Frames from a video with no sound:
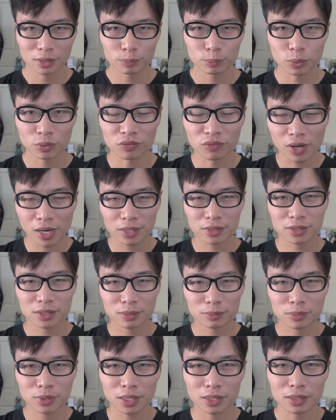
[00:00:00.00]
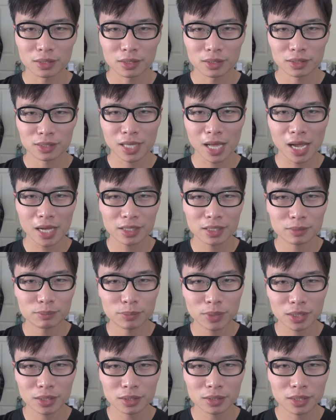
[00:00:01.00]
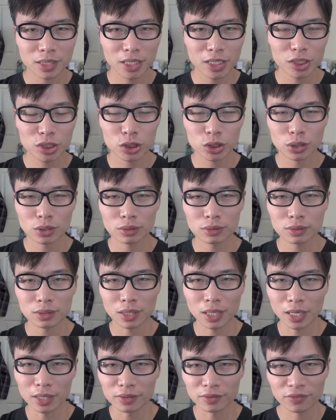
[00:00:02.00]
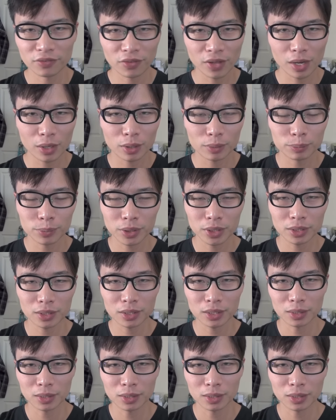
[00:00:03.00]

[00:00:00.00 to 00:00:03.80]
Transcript: provide some like guided meditation and therapy,